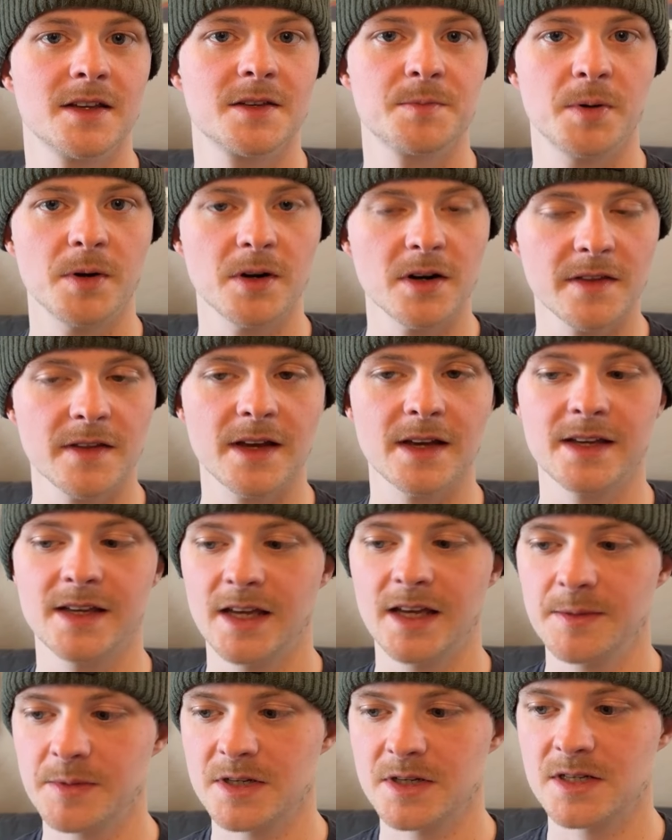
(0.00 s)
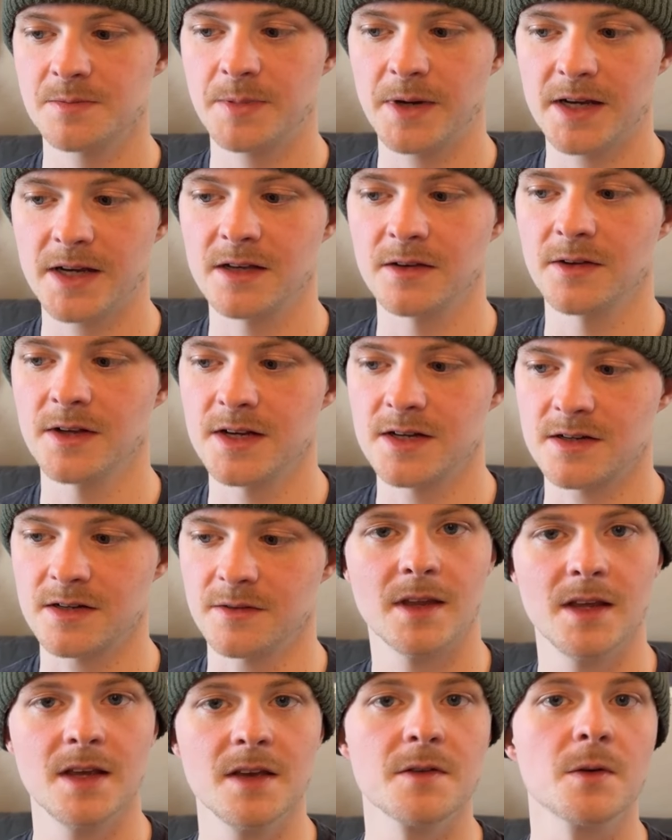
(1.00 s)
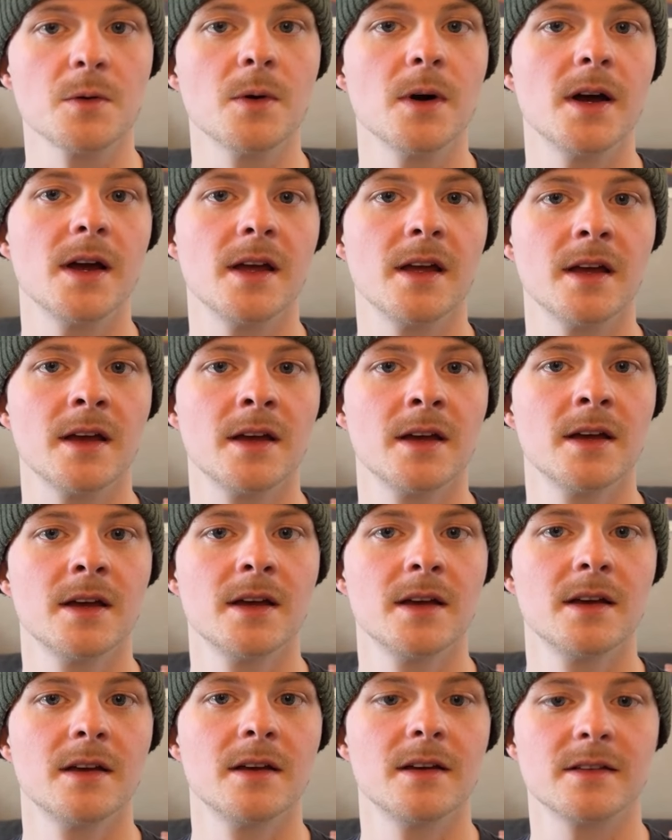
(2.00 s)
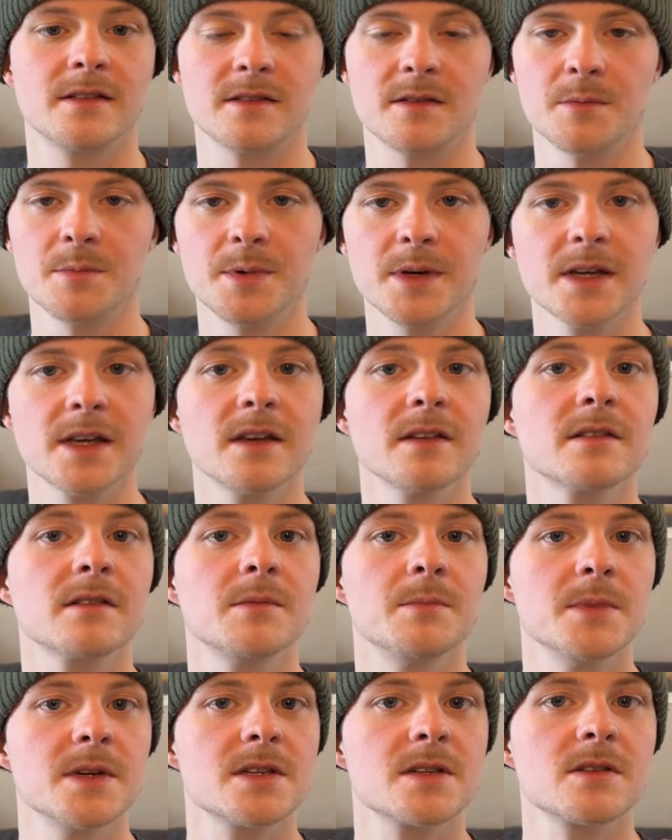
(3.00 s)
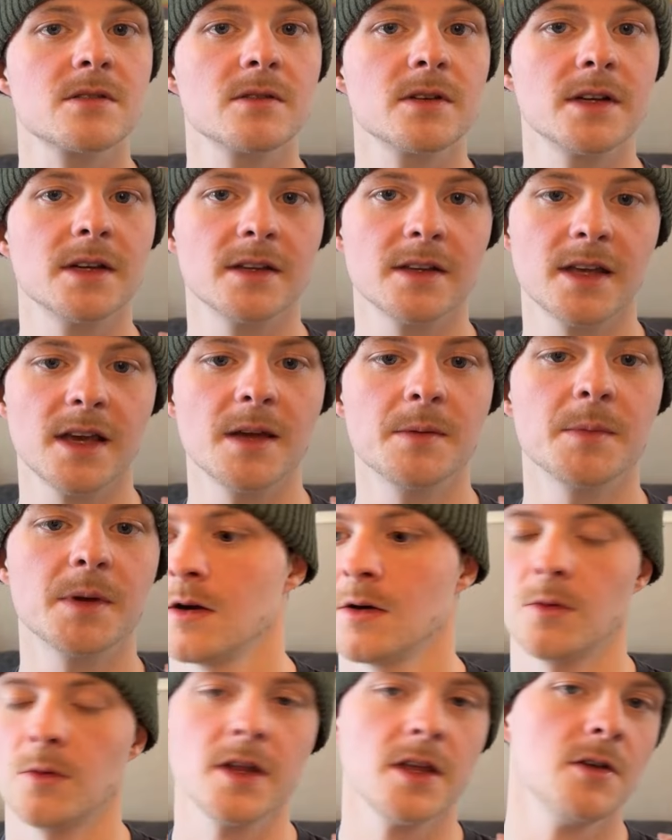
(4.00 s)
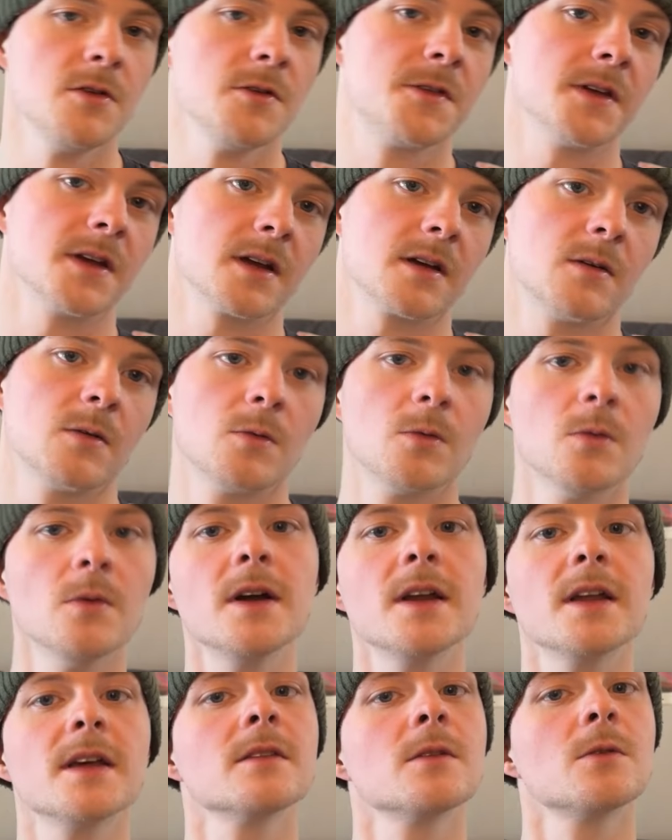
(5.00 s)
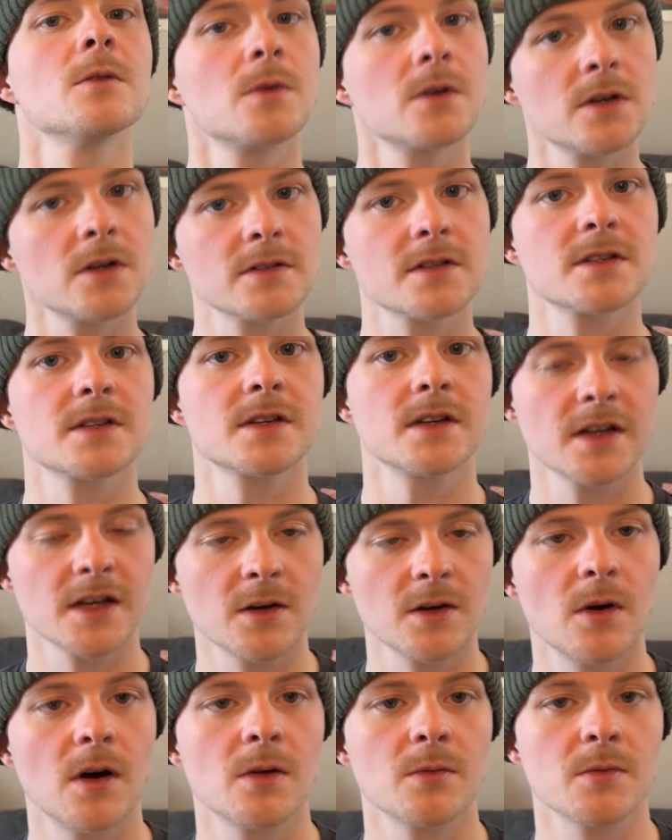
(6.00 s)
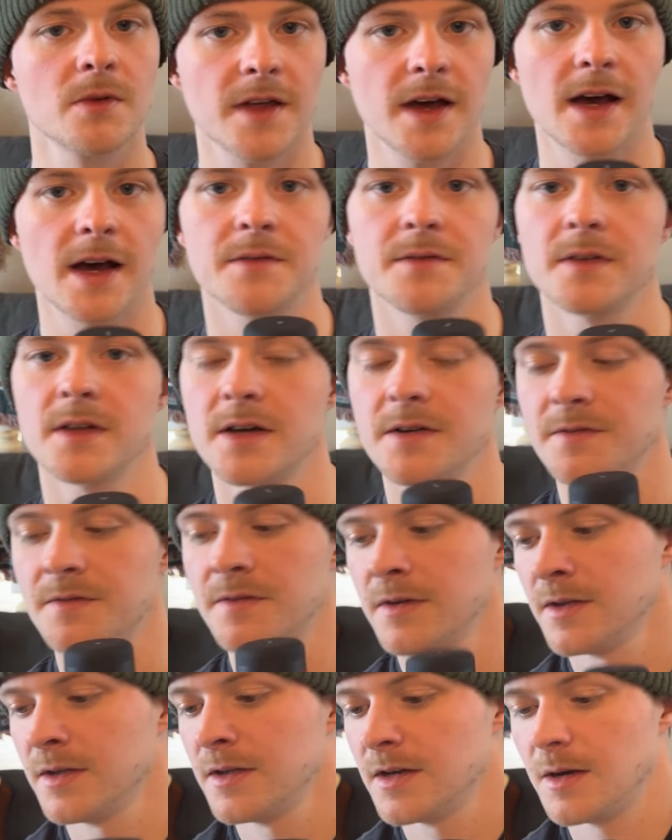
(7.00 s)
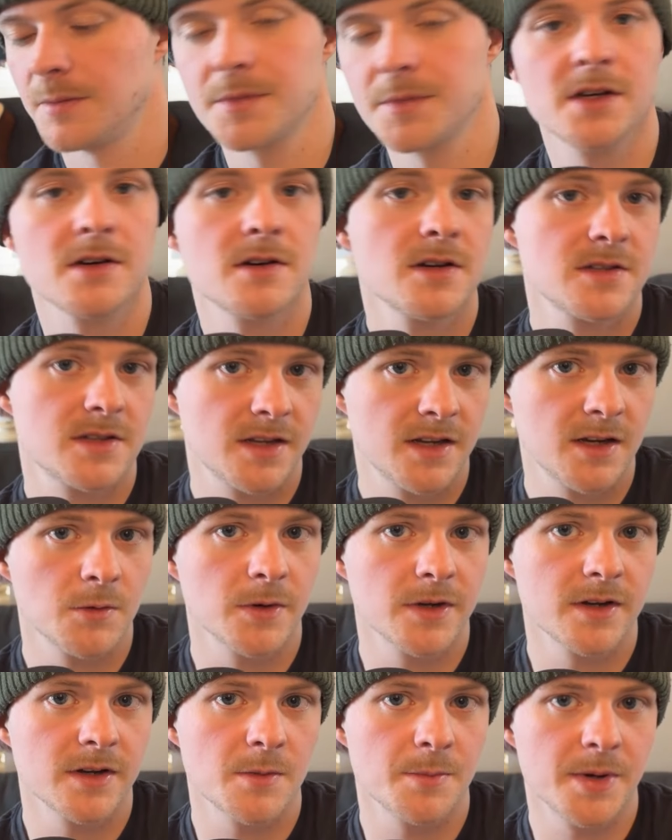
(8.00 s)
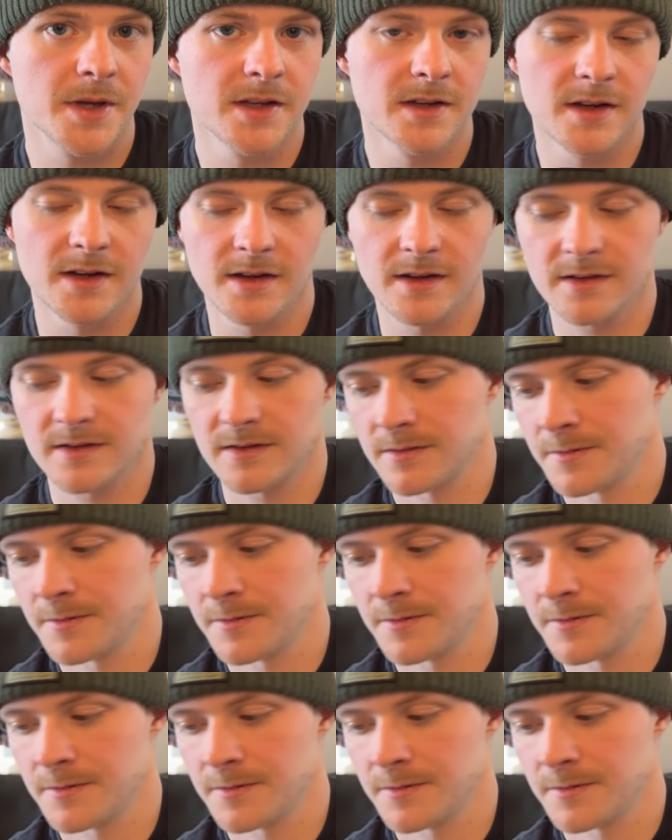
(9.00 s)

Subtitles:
part of that gaming speculation. Either way, it's the biggest mystery in gaming. What do you think? What in the world is going to go on with Half-Life? I'm curious to hear what your opinion is.